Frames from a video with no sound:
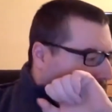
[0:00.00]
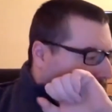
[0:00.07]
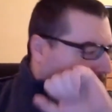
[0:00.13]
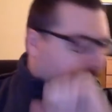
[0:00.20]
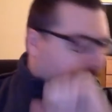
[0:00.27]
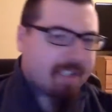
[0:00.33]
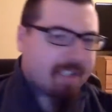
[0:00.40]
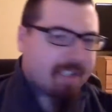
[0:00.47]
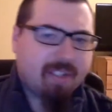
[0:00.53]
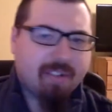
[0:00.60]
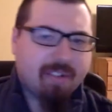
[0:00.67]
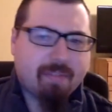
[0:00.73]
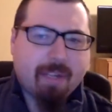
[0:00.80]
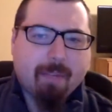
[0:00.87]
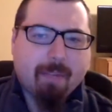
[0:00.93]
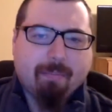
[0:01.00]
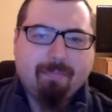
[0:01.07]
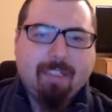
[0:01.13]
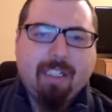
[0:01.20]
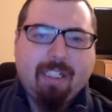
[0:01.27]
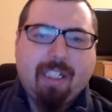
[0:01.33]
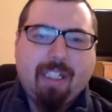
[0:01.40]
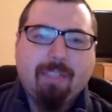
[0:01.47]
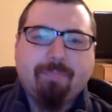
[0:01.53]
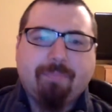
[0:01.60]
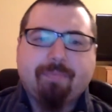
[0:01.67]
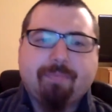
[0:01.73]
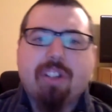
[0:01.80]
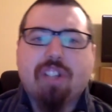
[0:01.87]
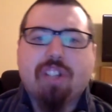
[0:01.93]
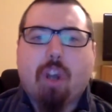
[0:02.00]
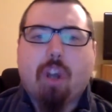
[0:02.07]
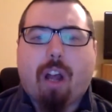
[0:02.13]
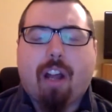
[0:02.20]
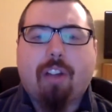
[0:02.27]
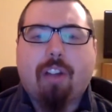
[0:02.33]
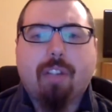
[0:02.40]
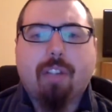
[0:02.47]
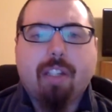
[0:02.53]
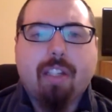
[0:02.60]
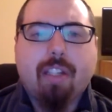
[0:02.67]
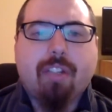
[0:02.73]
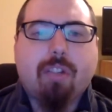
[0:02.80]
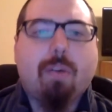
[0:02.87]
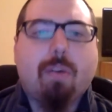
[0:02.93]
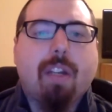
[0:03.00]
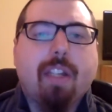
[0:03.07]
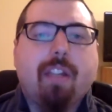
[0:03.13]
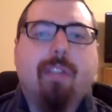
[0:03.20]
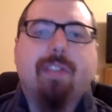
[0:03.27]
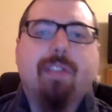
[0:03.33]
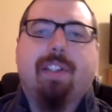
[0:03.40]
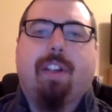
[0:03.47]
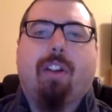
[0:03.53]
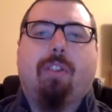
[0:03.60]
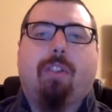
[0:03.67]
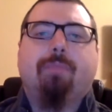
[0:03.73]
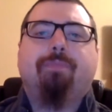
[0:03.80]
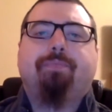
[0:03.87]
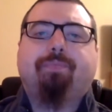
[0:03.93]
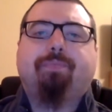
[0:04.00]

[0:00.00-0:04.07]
Excuse me. So 120 years ago,